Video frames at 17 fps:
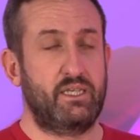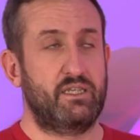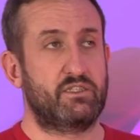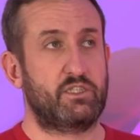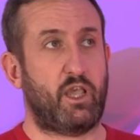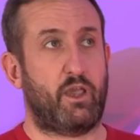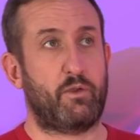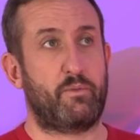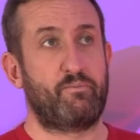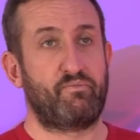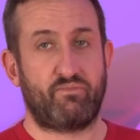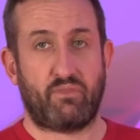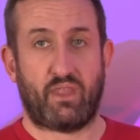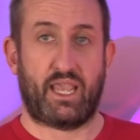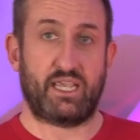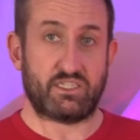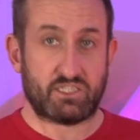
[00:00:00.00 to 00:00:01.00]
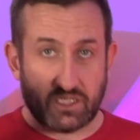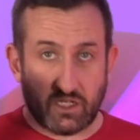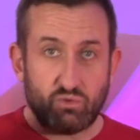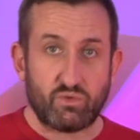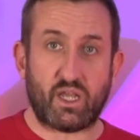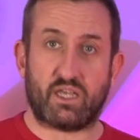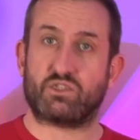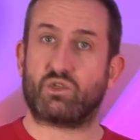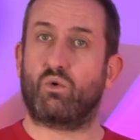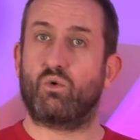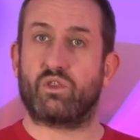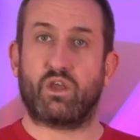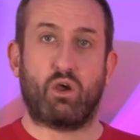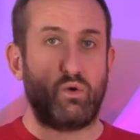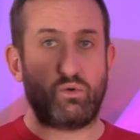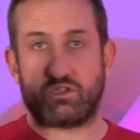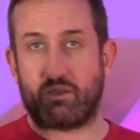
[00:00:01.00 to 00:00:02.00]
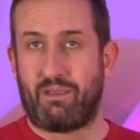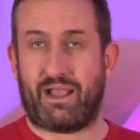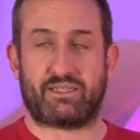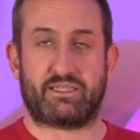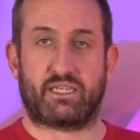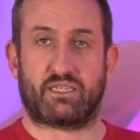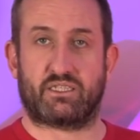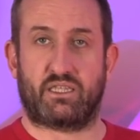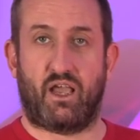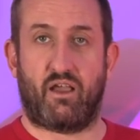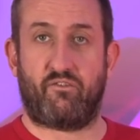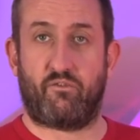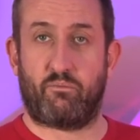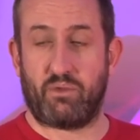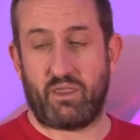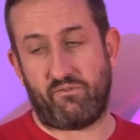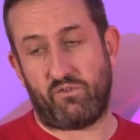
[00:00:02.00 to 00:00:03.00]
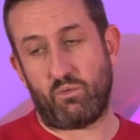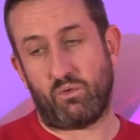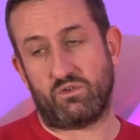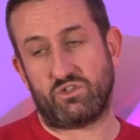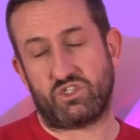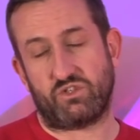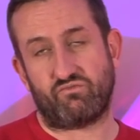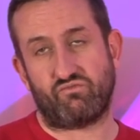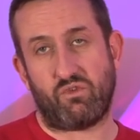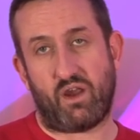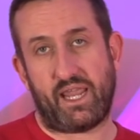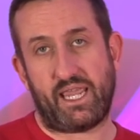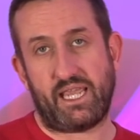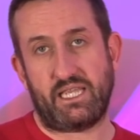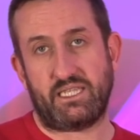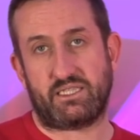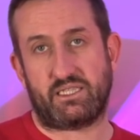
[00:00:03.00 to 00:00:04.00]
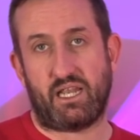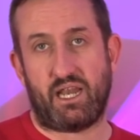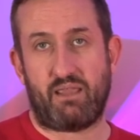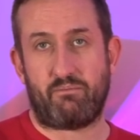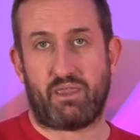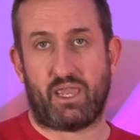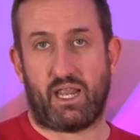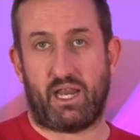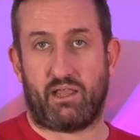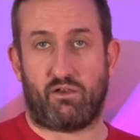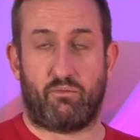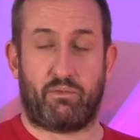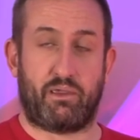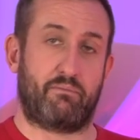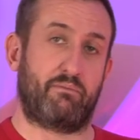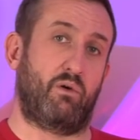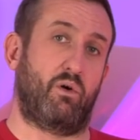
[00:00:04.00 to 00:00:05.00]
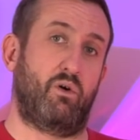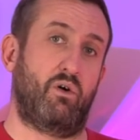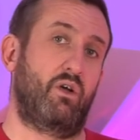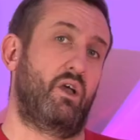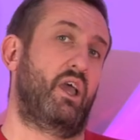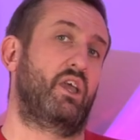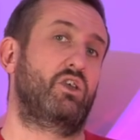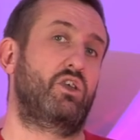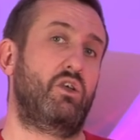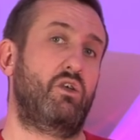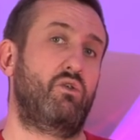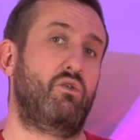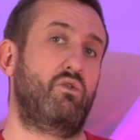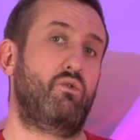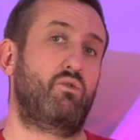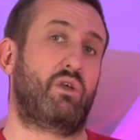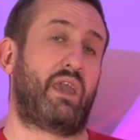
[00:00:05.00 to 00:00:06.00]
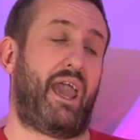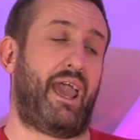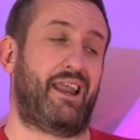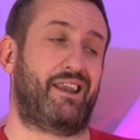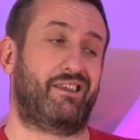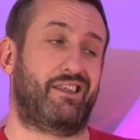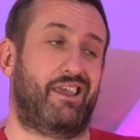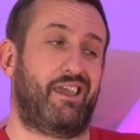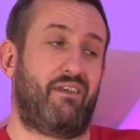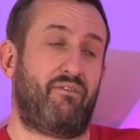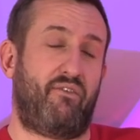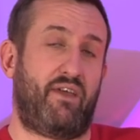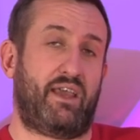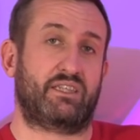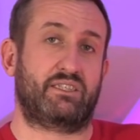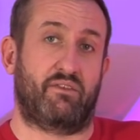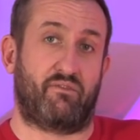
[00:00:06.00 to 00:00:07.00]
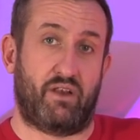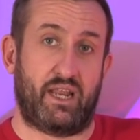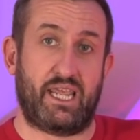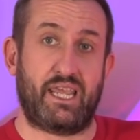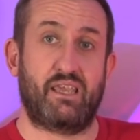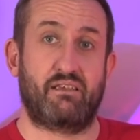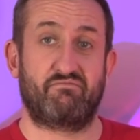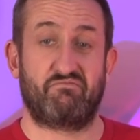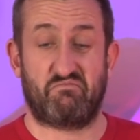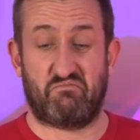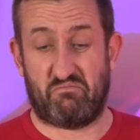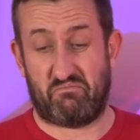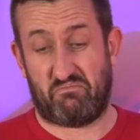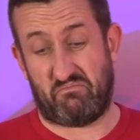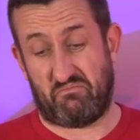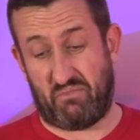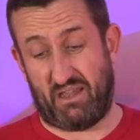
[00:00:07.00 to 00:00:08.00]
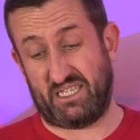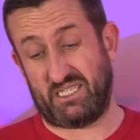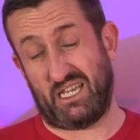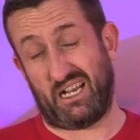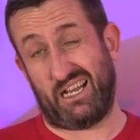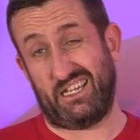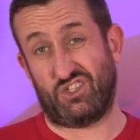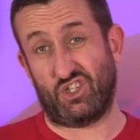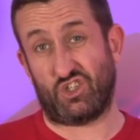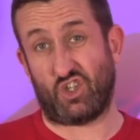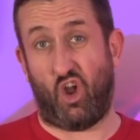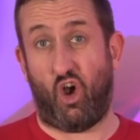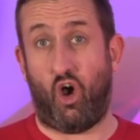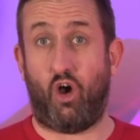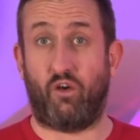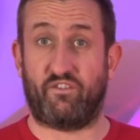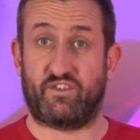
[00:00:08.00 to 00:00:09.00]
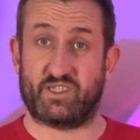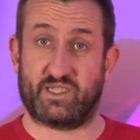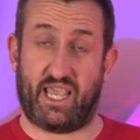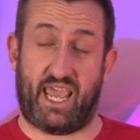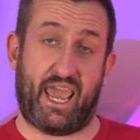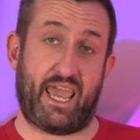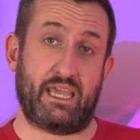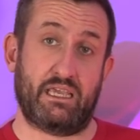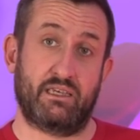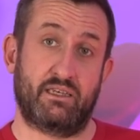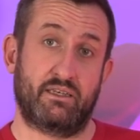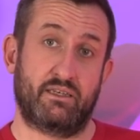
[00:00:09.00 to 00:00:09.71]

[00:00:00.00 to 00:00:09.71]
So it still does all the automatic stuff, but if you want to raise the limit a little bit more, you can effectively basically just offset